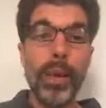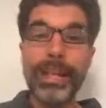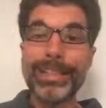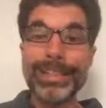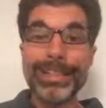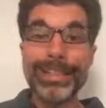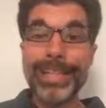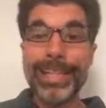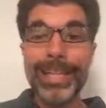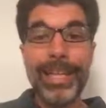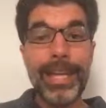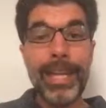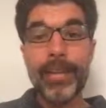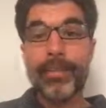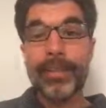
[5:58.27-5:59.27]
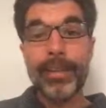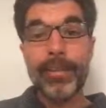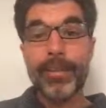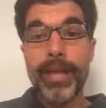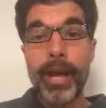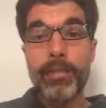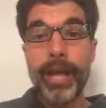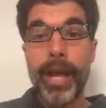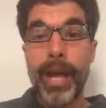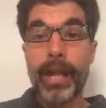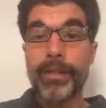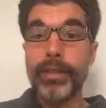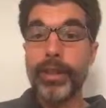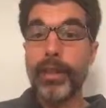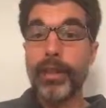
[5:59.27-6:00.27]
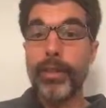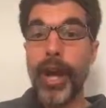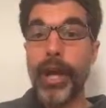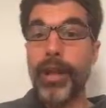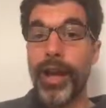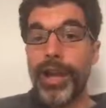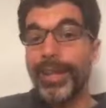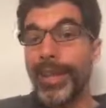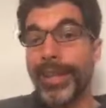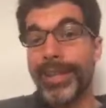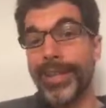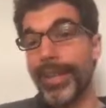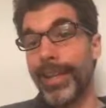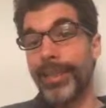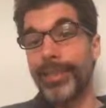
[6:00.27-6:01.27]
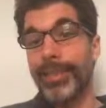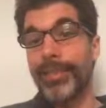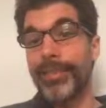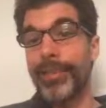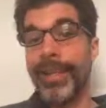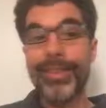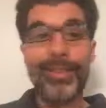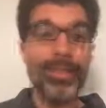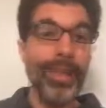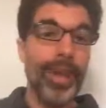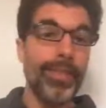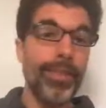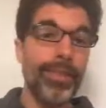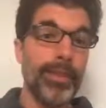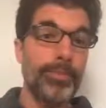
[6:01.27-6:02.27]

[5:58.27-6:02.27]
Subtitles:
it's sticky, it's not bad. I like it like this. I think the